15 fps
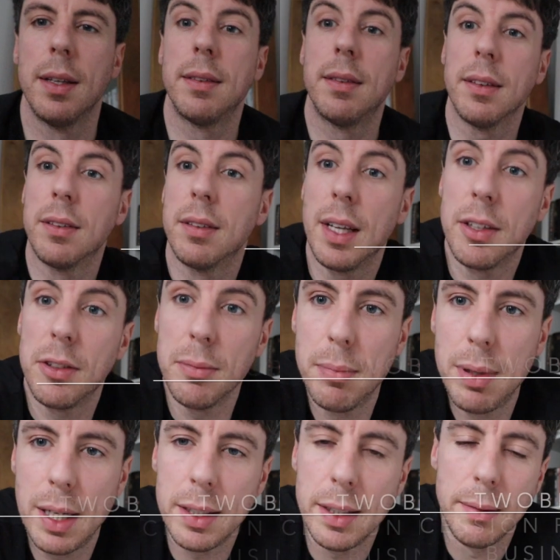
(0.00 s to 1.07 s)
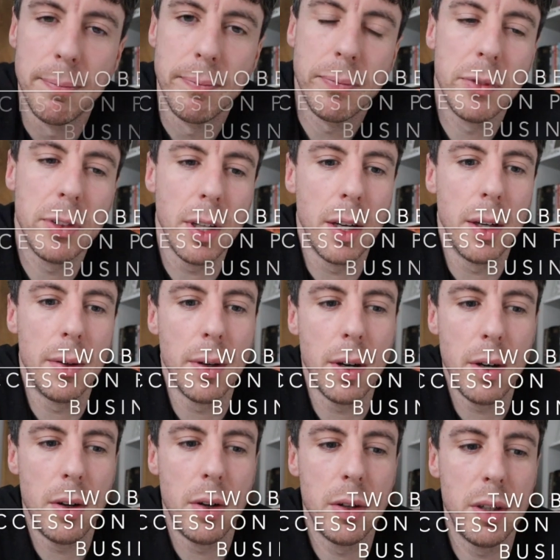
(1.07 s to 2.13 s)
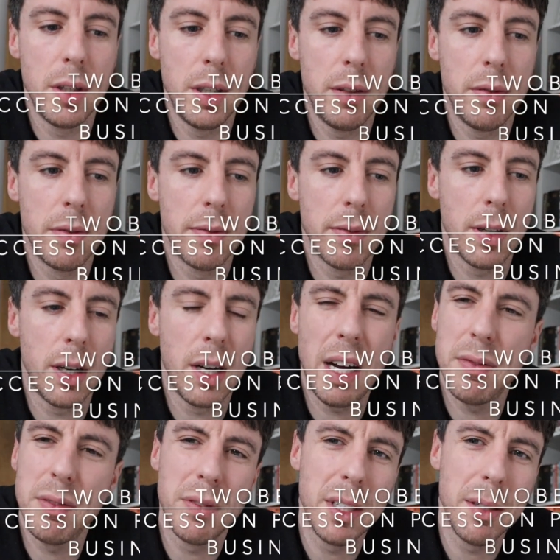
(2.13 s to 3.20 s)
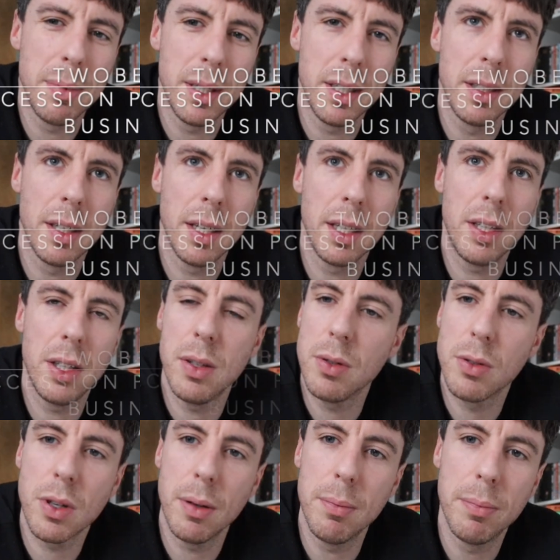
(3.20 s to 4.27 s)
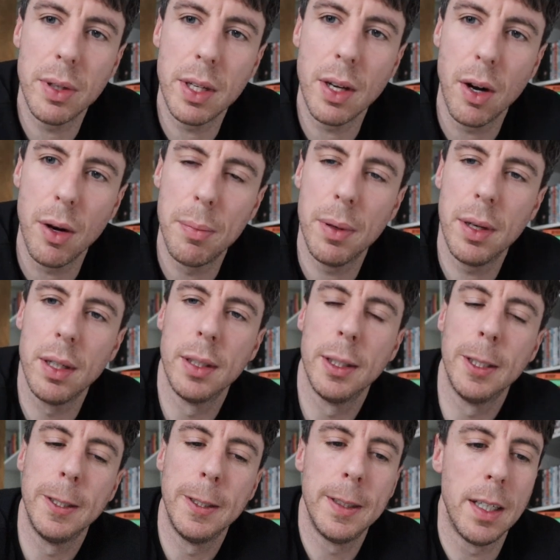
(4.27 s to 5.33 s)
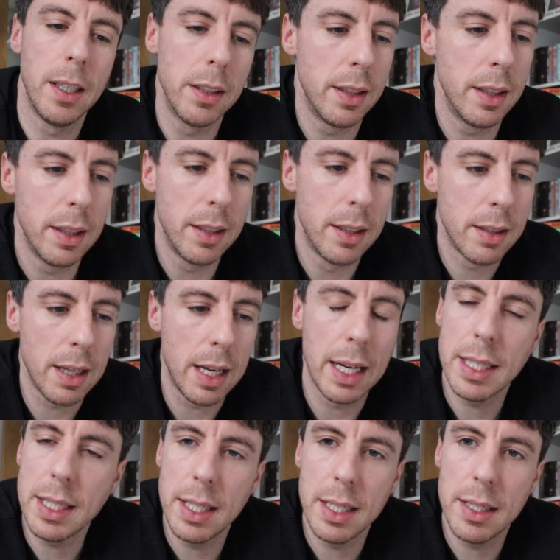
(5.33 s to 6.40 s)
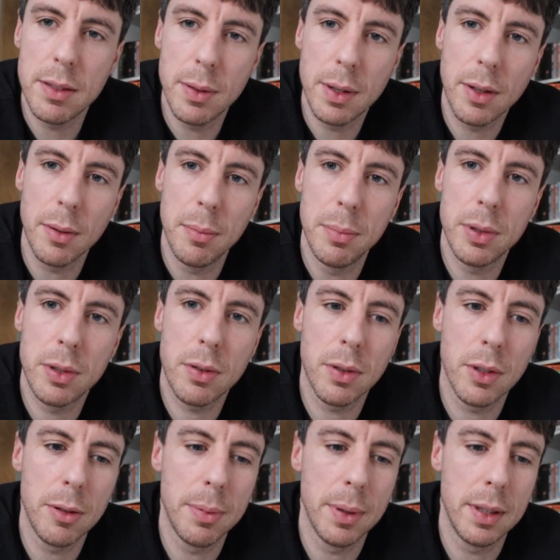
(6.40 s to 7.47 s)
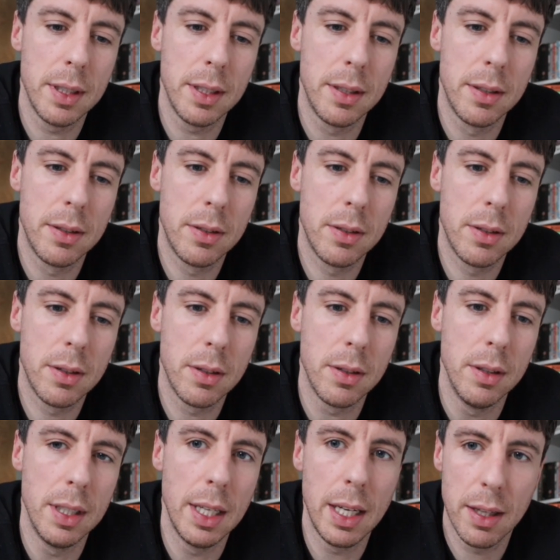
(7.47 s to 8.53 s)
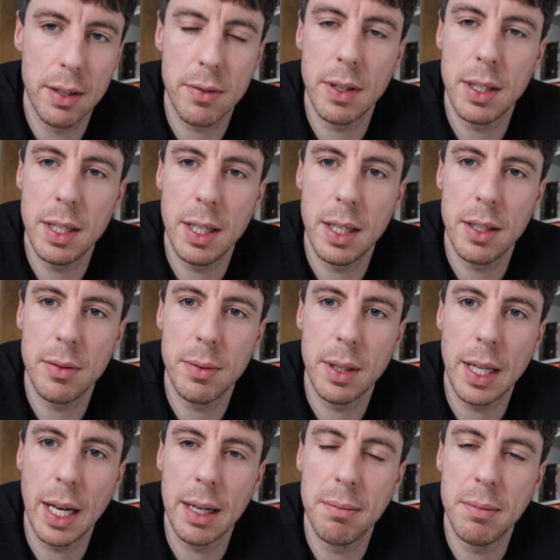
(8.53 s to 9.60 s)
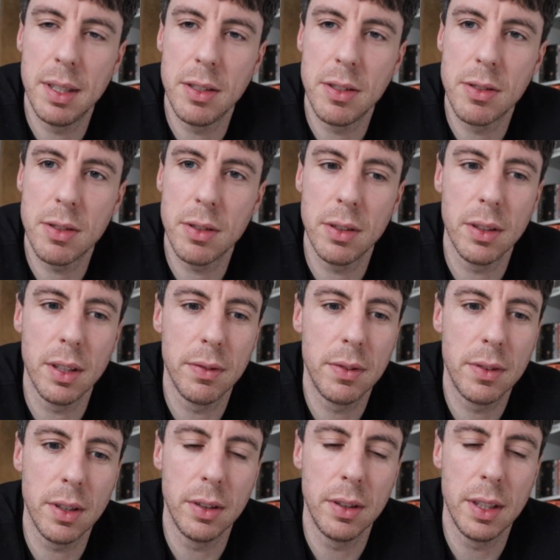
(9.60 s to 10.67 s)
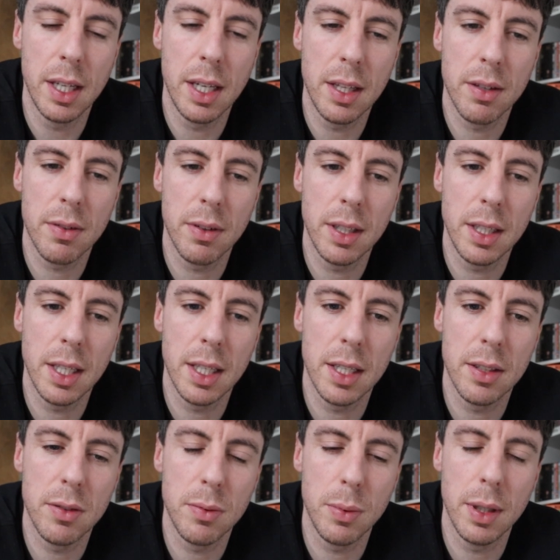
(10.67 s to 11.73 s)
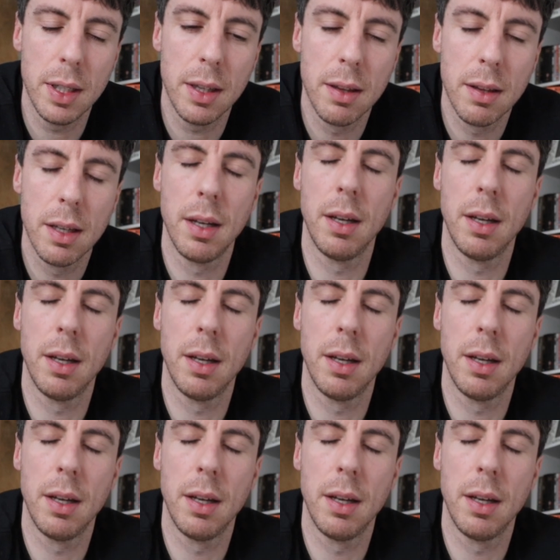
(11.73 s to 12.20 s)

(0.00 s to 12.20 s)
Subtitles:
Succession planning. So I haven't really been a huge company hopper. I did 8 years with Compass Group. I did nearly 3 years with Game Digital, and I've done nearly 3 years with